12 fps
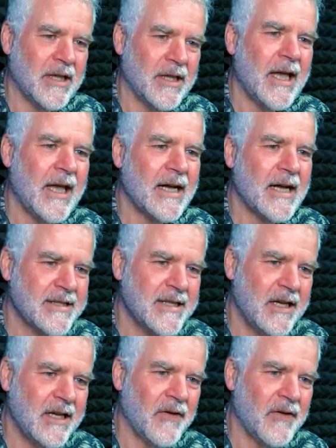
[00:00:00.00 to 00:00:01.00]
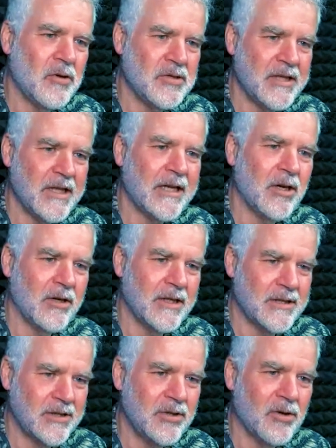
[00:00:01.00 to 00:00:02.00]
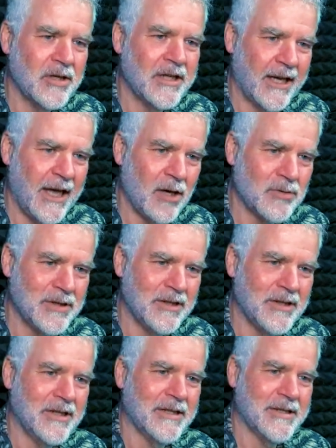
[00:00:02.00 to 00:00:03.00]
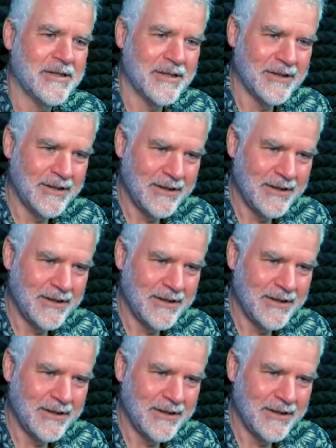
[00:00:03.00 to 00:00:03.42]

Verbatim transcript: They are CFOs, and they're not. It's not an accountant that's